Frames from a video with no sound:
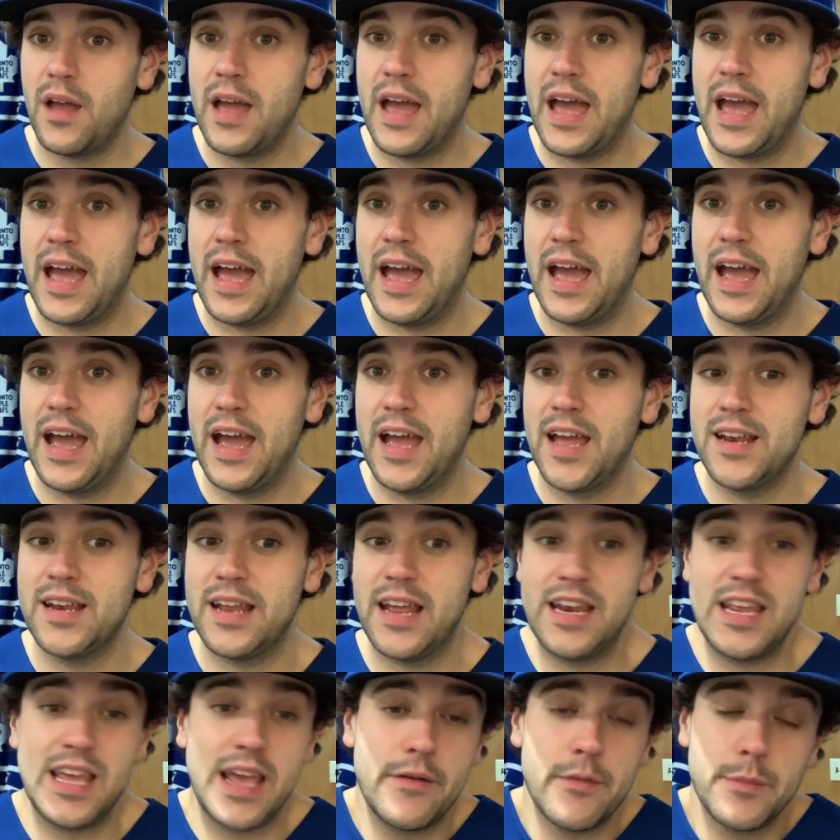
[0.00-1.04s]
And
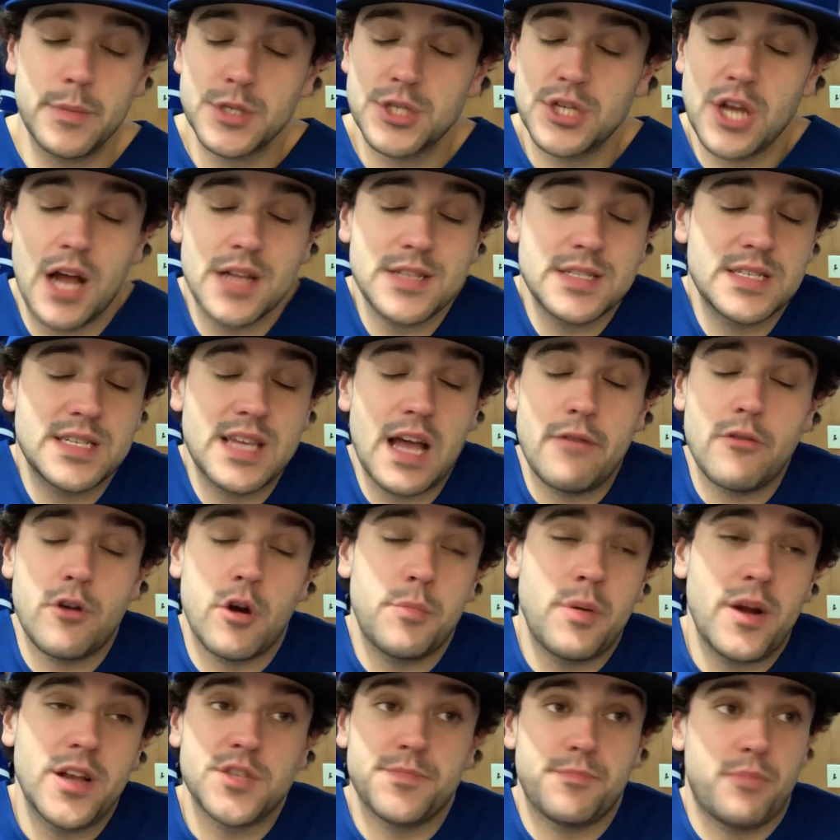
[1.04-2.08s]
he gave up a shot to
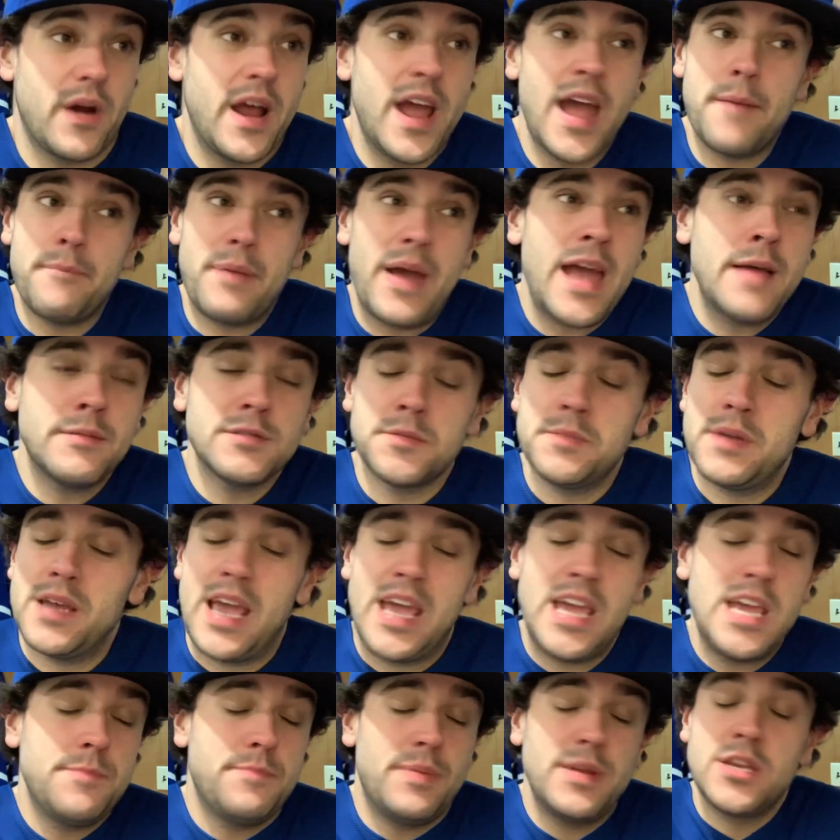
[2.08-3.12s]
Salvador Perez. Pamps,
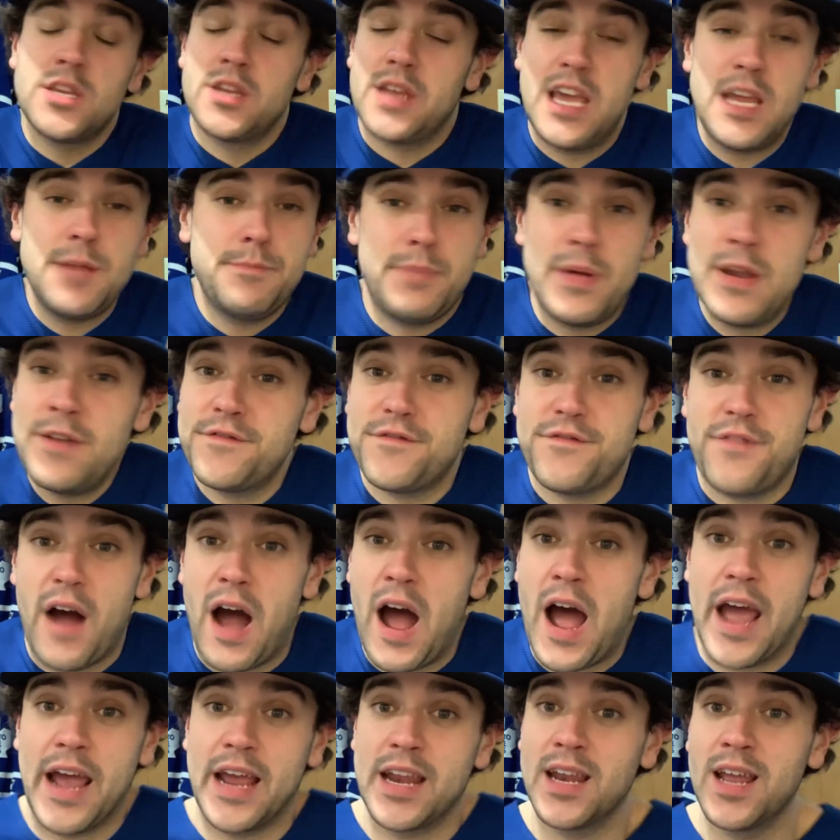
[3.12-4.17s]
he'd been
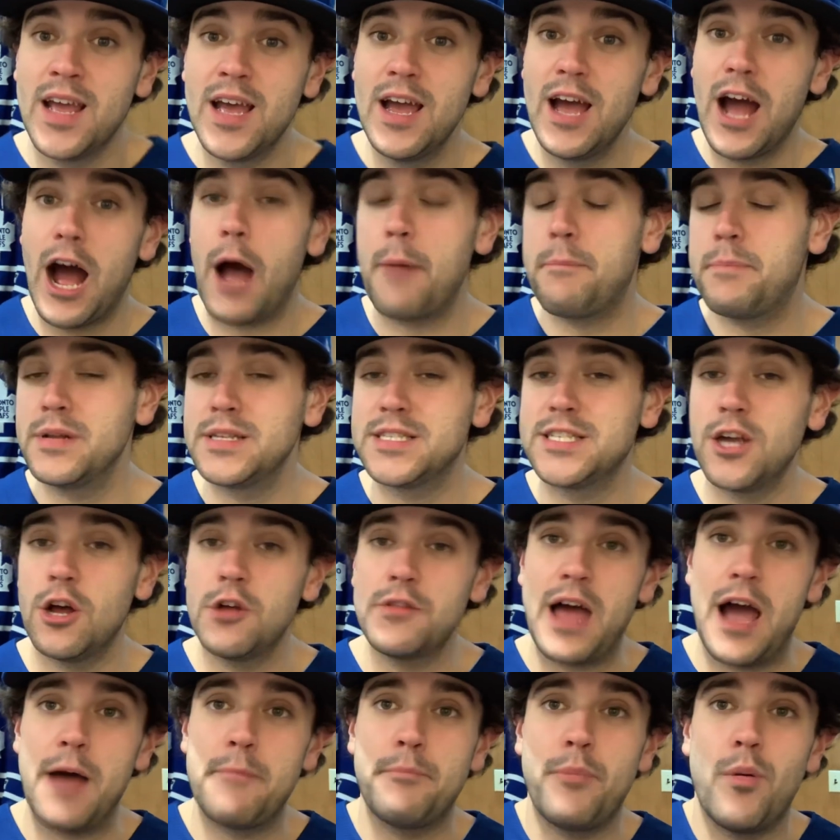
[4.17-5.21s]
fine up until
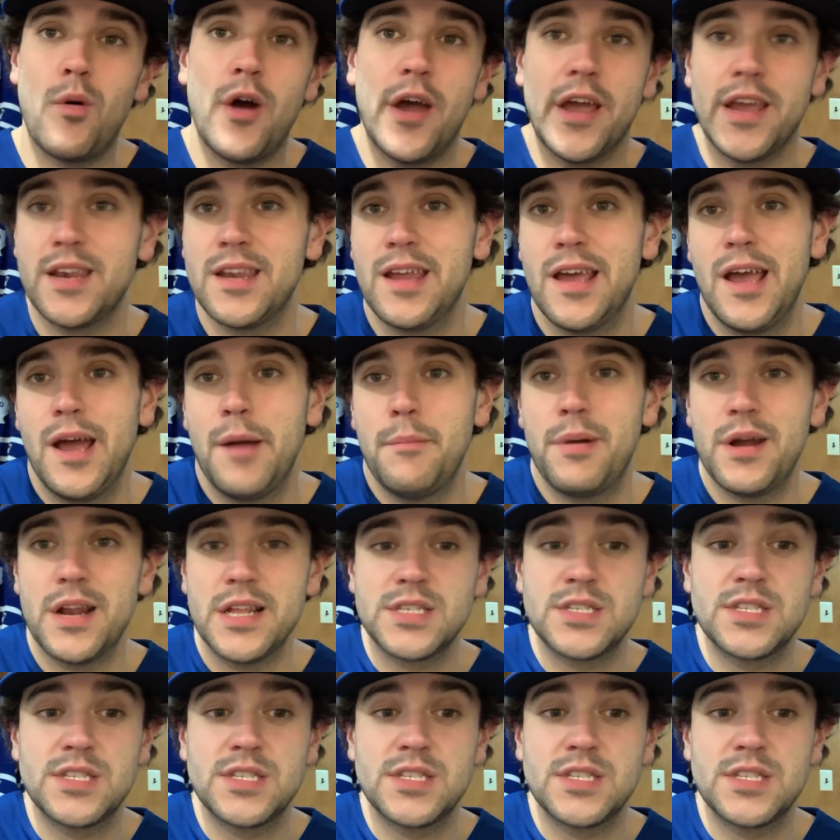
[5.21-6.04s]
that point, but it